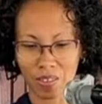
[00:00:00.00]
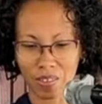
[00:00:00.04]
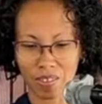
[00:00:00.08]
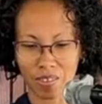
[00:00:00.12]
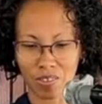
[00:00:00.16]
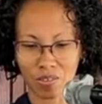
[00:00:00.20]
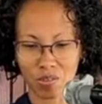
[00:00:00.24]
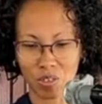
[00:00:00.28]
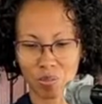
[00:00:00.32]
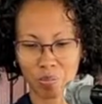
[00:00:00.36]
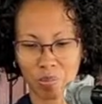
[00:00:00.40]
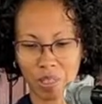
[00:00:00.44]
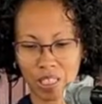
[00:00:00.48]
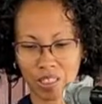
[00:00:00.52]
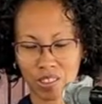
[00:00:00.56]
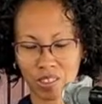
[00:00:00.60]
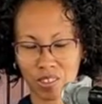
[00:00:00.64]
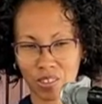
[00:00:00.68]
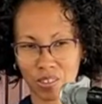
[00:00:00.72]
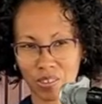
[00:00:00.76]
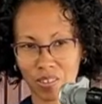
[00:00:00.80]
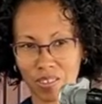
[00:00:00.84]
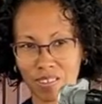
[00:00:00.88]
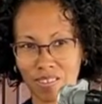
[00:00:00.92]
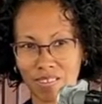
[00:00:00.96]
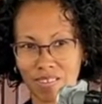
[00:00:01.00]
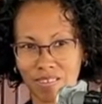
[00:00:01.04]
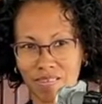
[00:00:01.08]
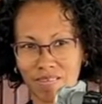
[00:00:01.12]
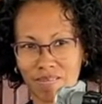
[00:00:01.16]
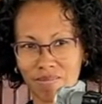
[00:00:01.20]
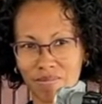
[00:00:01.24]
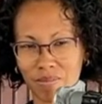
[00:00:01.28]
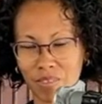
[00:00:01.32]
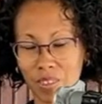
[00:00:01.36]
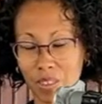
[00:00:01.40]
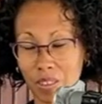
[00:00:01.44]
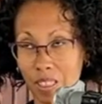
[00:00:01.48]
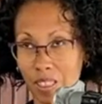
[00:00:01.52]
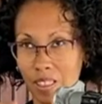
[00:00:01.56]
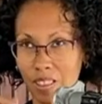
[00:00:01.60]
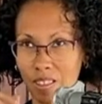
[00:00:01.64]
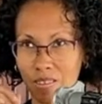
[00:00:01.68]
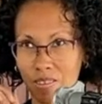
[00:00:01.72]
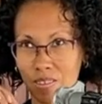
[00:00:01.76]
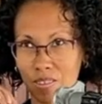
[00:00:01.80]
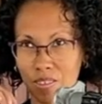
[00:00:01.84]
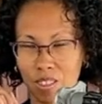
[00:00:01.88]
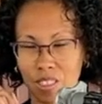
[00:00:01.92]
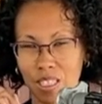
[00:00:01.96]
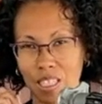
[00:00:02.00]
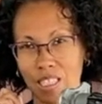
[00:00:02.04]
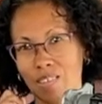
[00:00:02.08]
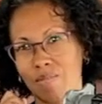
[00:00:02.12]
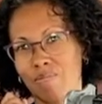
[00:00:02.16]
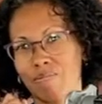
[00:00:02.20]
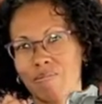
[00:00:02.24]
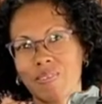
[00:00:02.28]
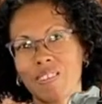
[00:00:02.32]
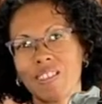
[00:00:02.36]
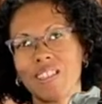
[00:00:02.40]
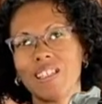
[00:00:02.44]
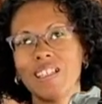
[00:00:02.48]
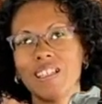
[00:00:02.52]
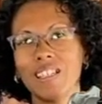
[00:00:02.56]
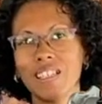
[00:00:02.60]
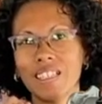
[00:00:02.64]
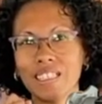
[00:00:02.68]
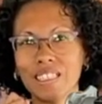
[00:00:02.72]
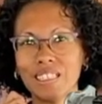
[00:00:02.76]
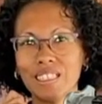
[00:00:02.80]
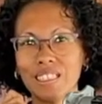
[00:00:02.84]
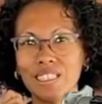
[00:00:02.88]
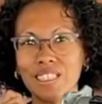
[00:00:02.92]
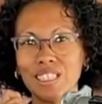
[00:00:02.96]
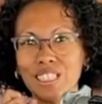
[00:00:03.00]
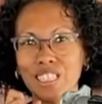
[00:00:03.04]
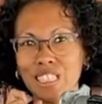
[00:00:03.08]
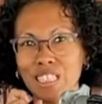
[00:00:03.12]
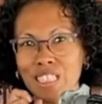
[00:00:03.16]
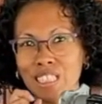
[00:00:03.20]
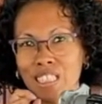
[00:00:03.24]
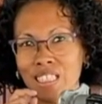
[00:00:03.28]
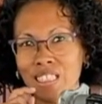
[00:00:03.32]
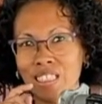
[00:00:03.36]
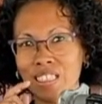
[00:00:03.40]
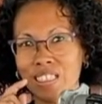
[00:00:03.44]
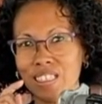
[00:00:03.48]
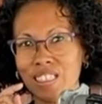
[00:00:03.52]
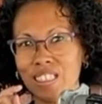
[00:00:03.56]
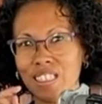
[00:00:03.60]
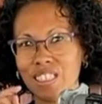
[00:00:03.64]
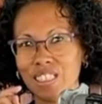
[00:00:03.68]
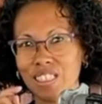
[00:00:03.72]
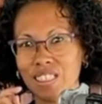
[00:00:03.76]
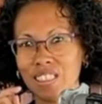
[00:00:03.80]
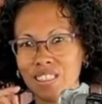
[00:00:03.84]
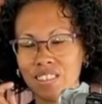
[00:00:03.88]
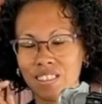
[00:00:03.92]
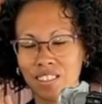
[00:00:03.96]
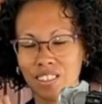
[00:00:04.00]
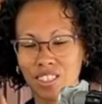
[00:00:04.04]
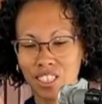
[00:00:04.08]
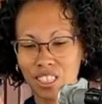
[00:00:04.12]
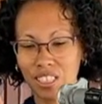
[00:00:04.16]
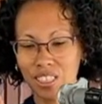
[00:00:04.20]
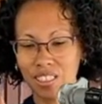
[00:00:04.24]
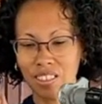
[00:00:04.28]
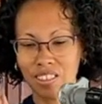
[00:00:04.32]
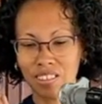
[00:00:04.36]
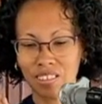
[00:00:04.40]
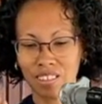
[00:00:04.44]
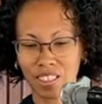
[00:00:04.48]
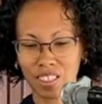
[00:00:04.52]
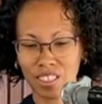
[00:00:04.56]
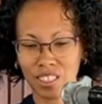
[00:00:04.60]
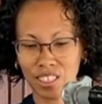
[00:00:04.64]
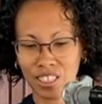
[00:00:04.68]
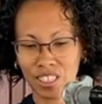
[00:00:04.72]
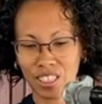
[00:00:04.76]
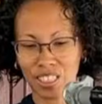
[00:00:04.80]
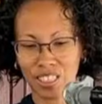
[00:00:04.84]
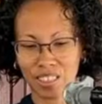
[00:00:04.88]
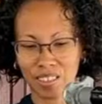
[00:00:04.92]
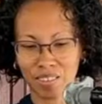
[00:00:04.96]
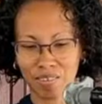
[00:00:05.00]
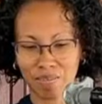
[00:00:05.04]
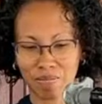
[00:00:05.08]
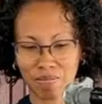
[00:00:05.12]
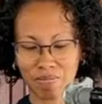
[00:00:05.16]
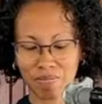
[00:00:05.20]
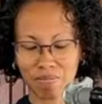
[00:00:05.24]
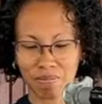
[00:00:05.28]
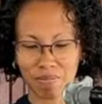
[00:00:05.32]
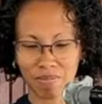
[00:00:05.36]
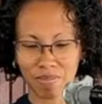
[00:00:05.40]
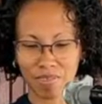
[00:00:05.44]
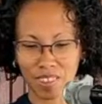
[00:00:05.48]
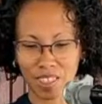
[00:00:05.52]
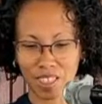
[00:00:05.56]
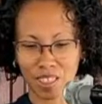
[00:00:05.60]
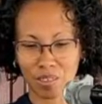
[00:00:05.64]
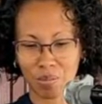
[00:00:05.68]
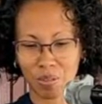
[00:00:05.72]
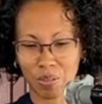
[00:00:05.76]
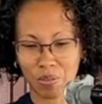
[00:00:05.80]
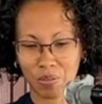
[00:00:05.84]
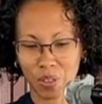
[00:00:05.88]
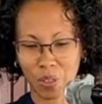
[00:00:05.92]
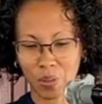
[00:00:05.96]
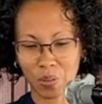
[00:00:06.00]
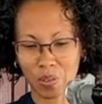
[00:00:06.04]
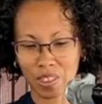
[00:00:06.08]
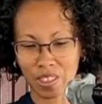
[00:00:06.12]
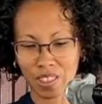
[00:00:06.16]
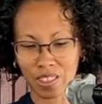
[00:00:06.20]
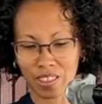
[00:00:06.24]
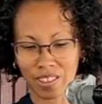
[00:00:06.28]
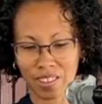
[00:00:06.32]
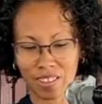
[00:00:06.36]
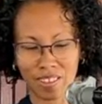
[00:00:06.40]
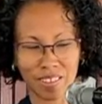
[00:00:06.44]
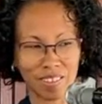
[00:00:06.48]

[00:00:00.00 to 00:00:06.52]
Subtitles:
reminder, like D, D, D, and D. Let me find it.